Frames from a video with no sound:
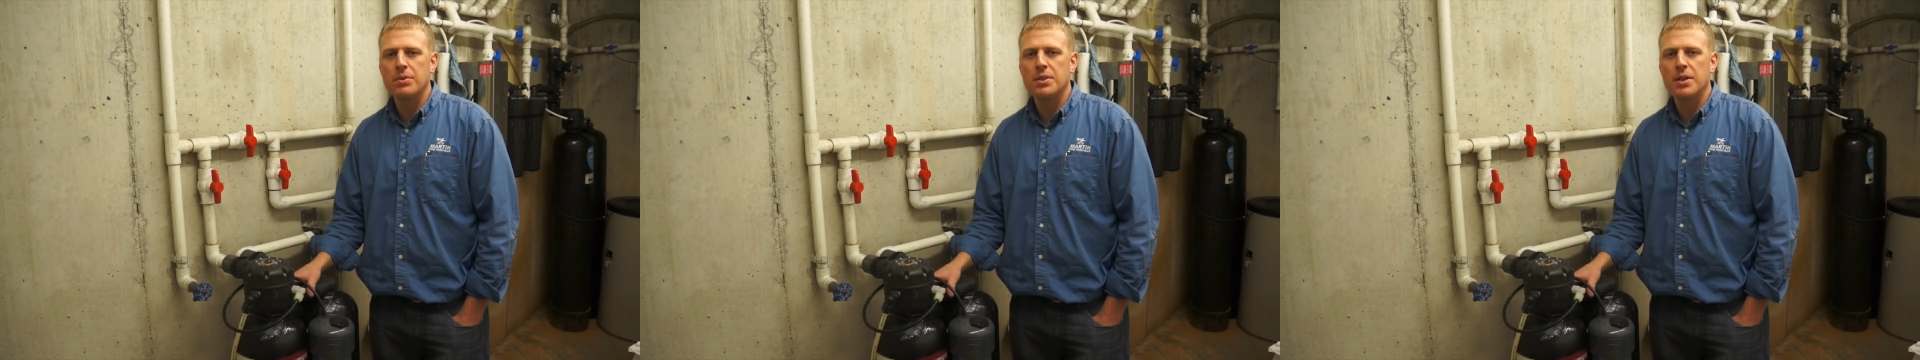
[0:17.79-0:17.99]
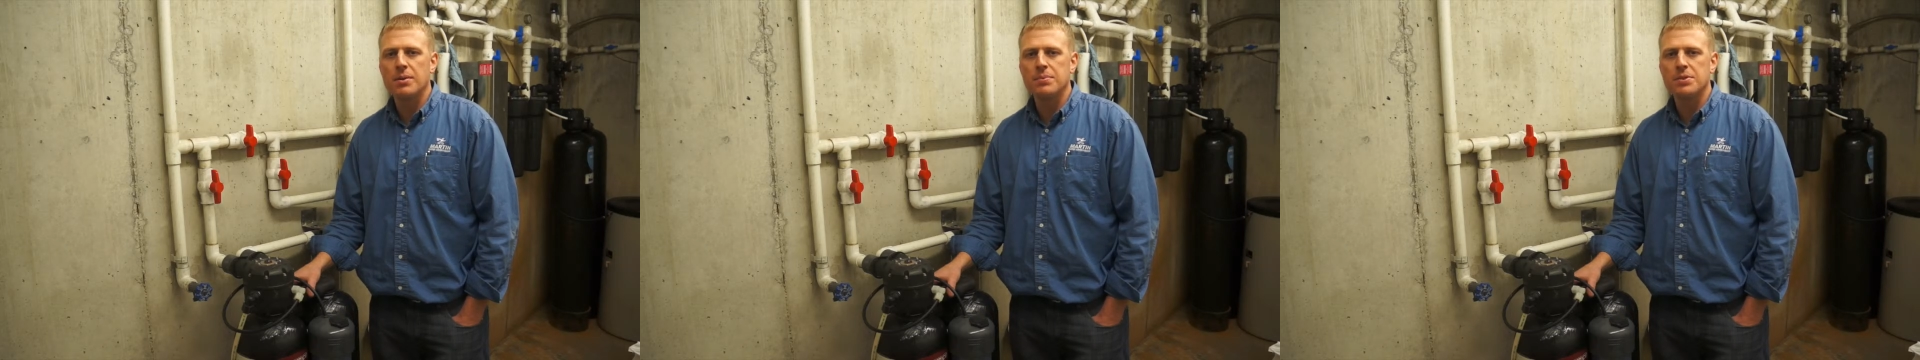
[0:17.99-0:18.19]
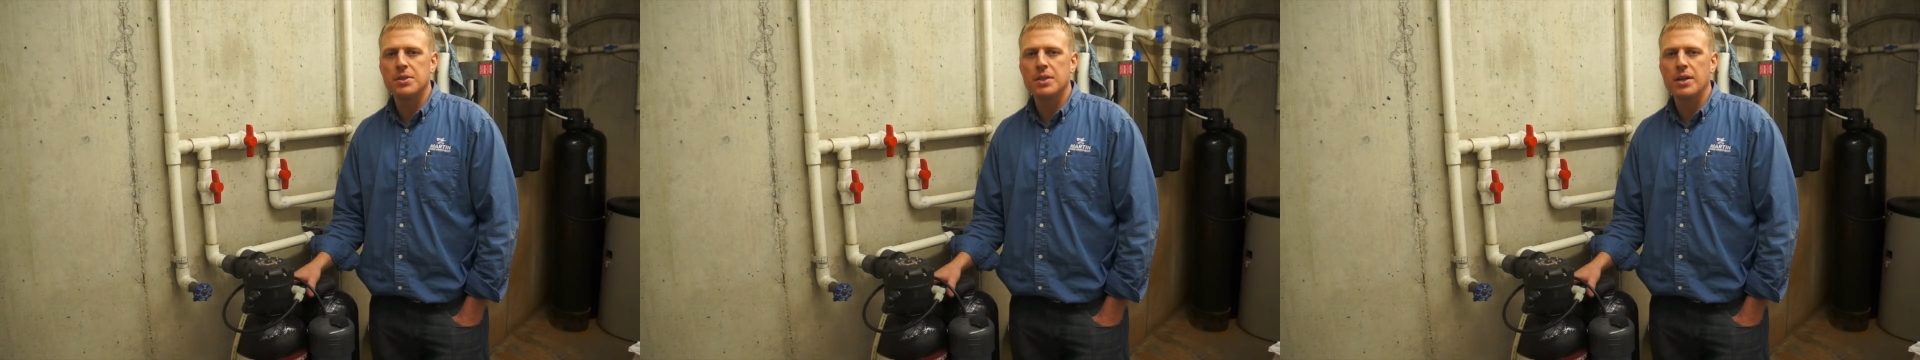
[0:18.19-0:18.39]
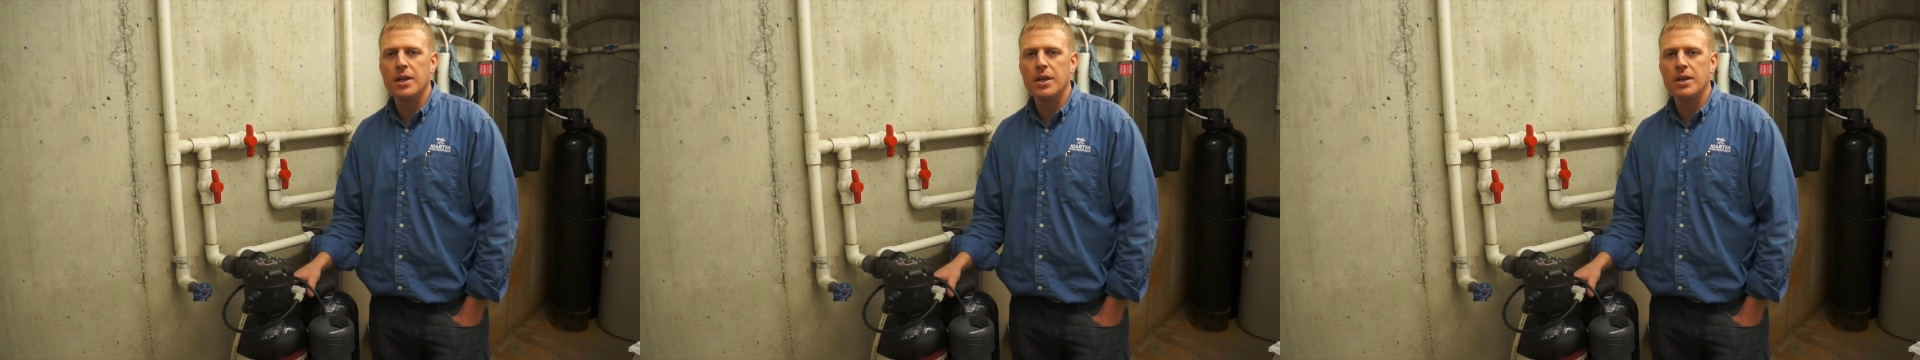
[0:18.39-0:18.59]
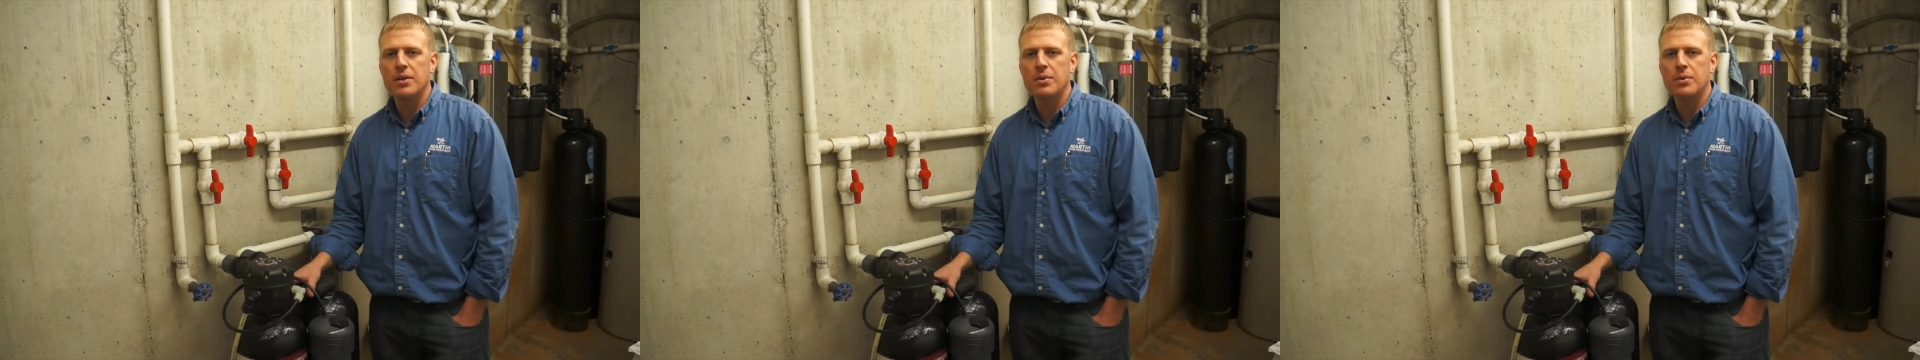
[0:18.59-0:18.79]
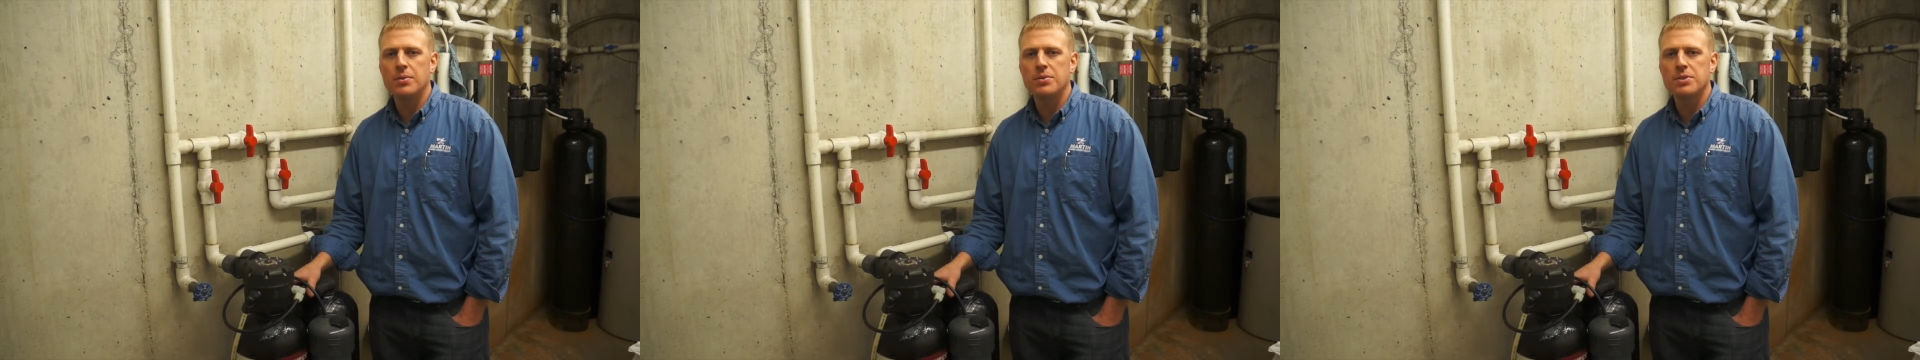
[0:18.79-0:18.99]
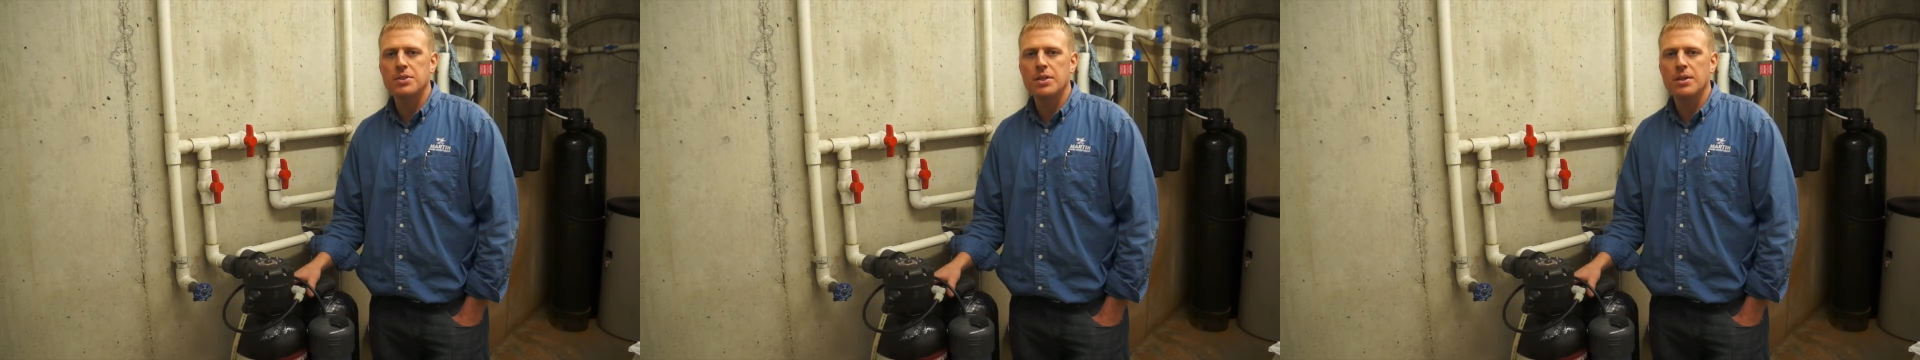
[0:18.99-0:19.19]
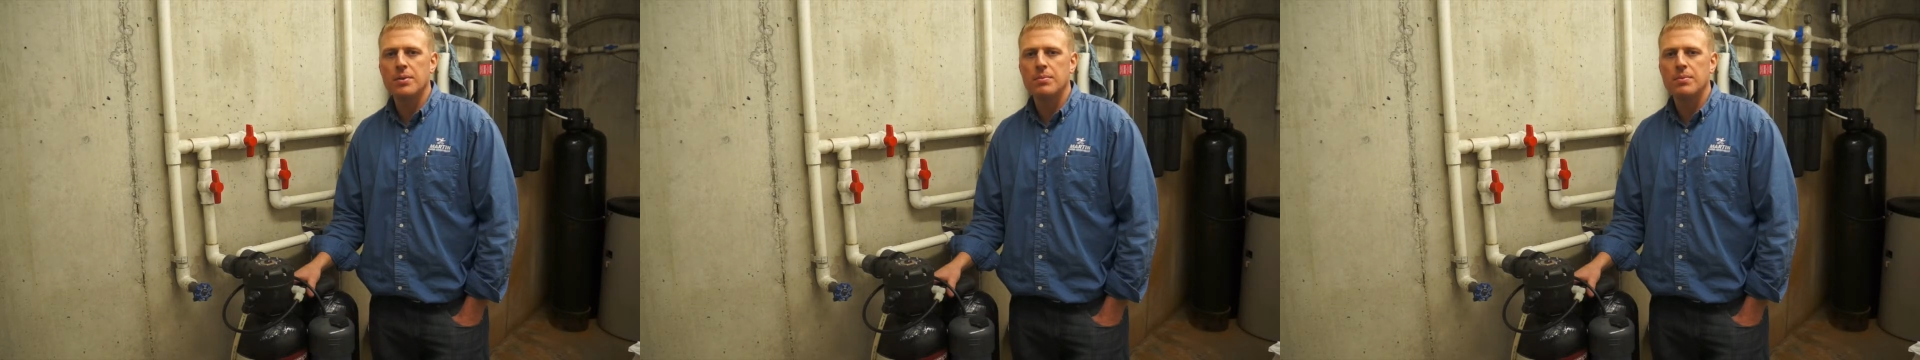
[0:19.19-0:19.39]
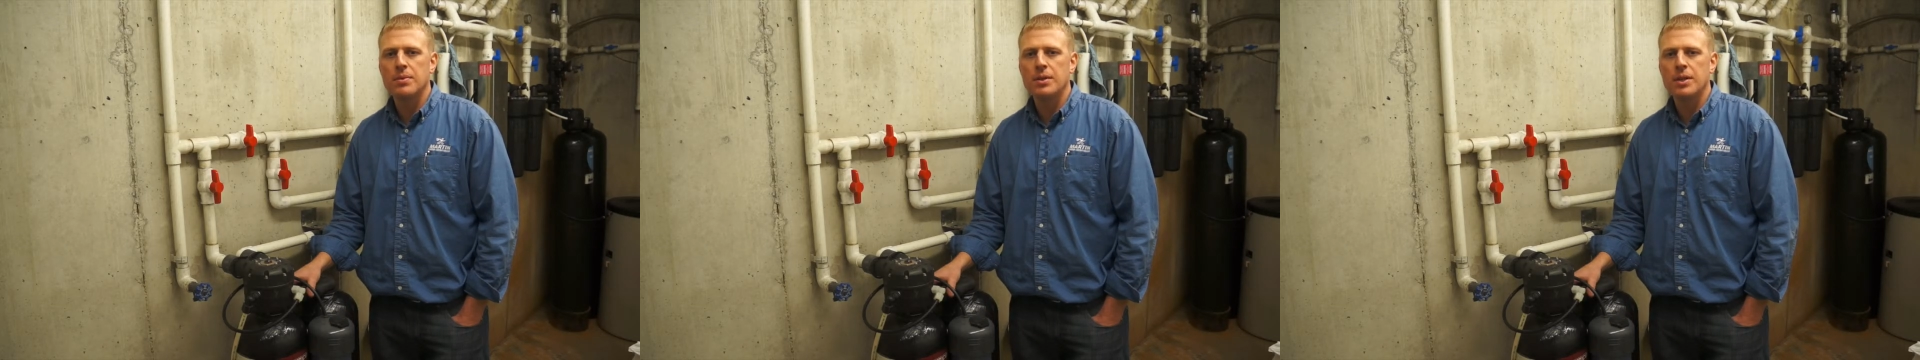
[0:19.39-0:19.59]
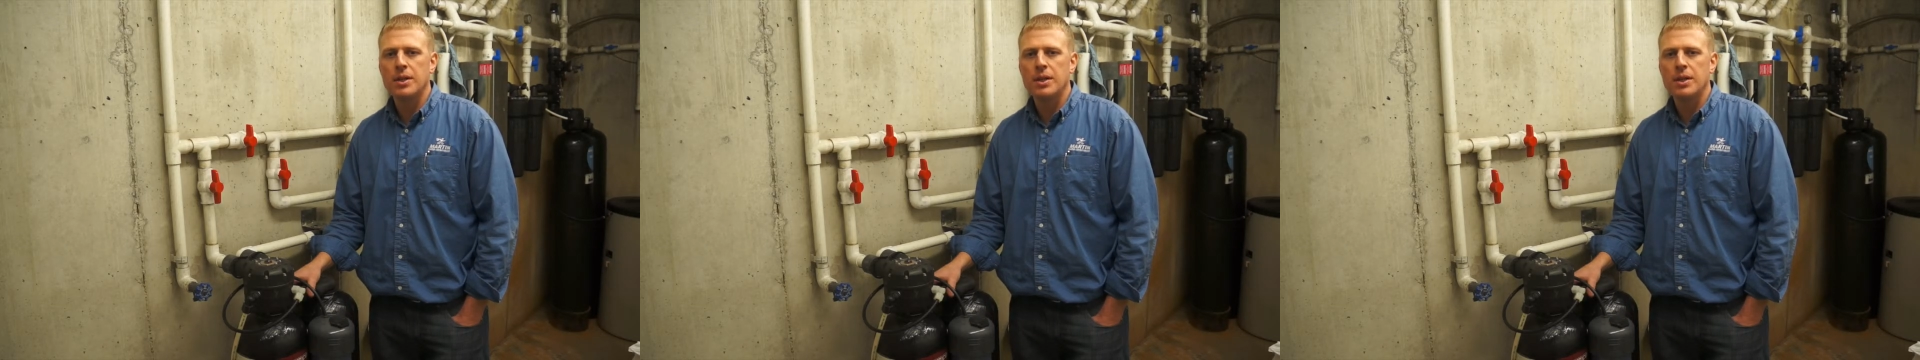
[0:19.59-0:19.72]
tips today on some